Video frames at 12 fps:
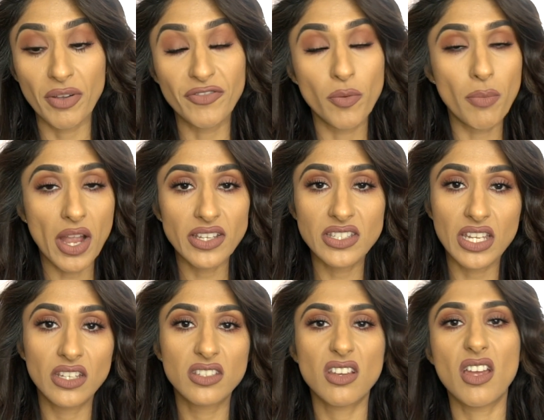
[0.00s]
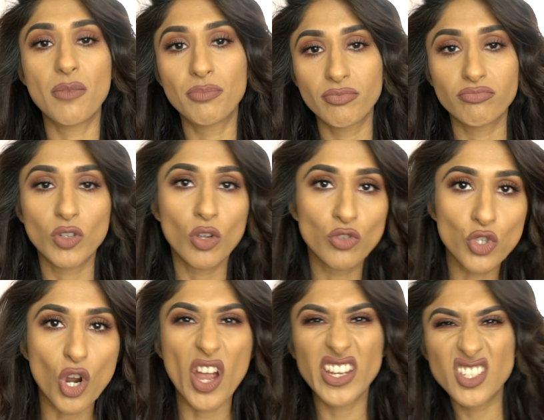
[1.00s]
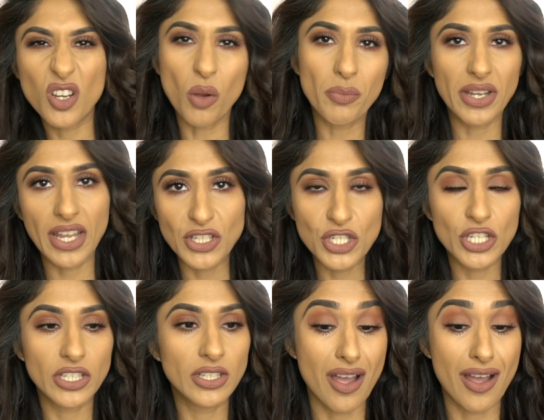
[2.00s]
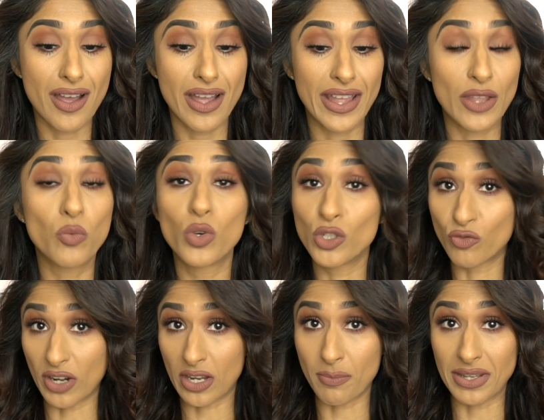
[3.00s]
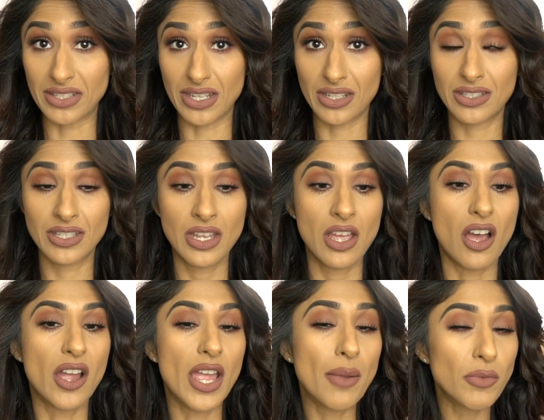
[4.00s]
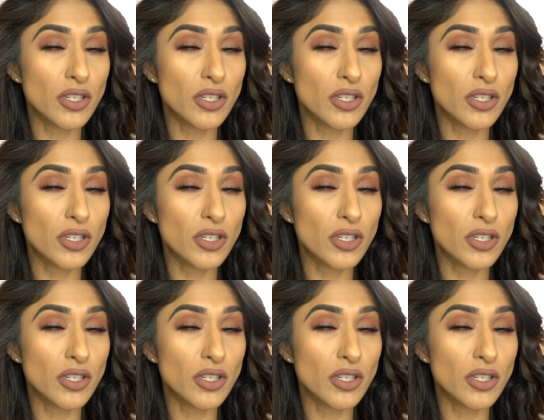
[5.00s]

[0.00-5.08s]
But for my skin type, dry to combination, I would recommend it. I am